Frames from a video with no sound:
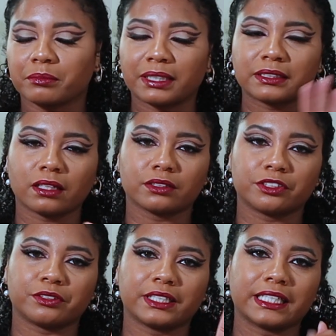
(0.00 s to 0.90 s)
my Dollar
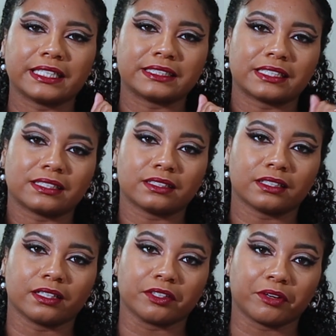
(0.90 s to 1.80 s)
Tree isn't
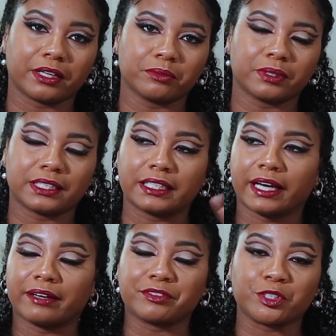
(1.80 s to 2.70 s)
a great one.
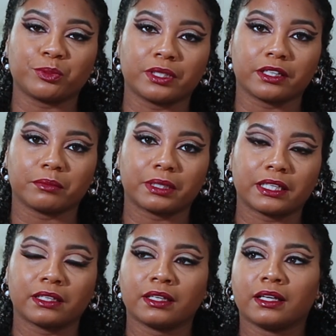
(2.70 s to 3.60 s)
I have two near
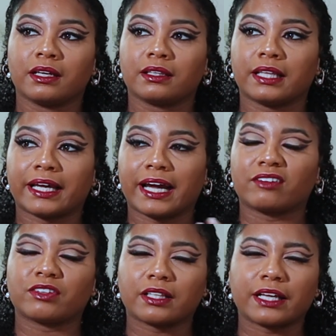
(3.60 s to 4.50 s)
me that I
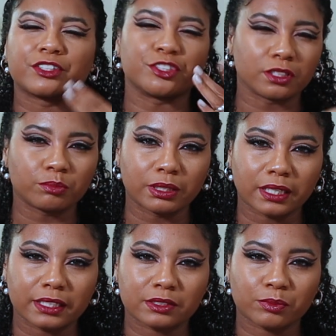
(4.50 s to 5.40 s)
feel like should be
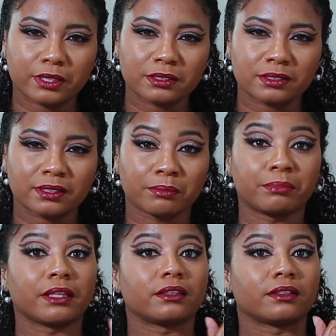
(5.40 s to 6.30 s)
nice ones,
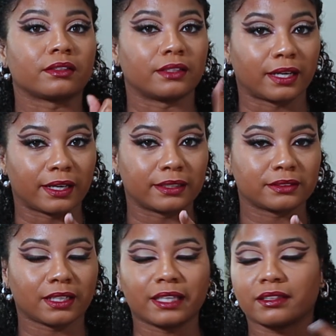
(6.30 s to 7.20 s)
but they're not.
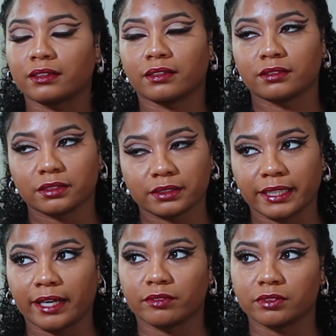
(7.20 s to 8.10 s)
I think they're
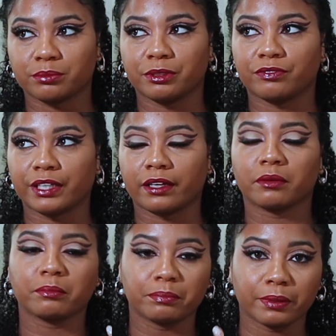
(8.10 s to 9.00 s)
understaffed, to be
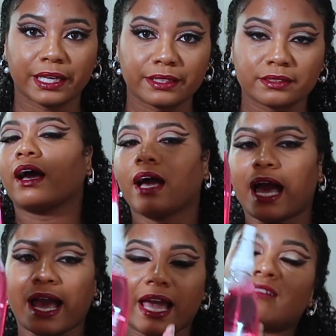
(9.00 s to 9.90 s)
fair. But
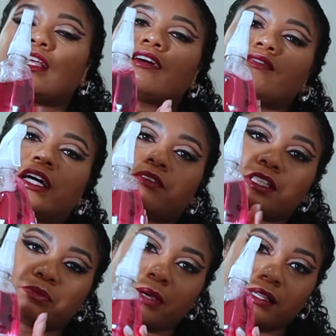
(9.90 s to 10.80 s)
I have not found
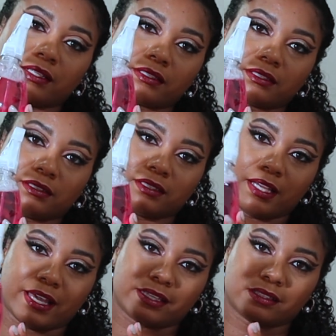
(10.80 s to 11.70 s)
this product
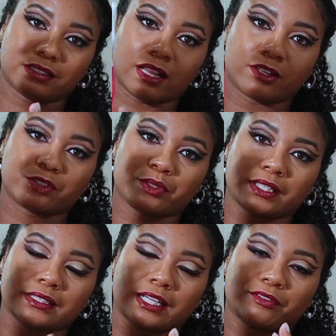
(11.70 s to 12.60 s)
at the Dollar
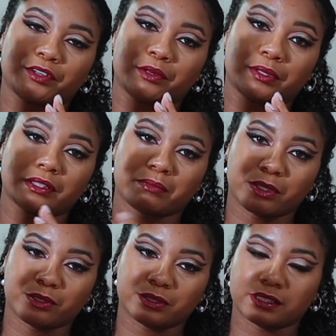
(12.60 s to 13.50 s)
Trees that I frequent the
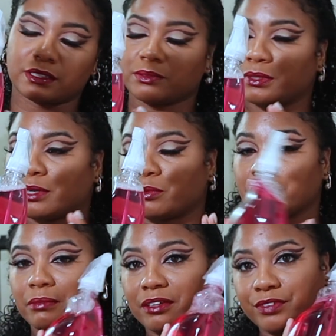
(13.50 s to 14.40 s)
most. This is when I went
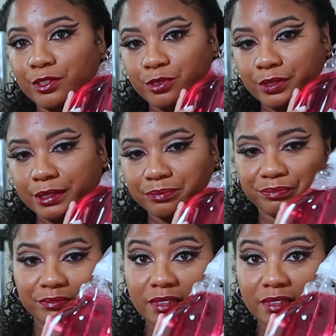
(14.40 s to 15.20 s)
on my field trip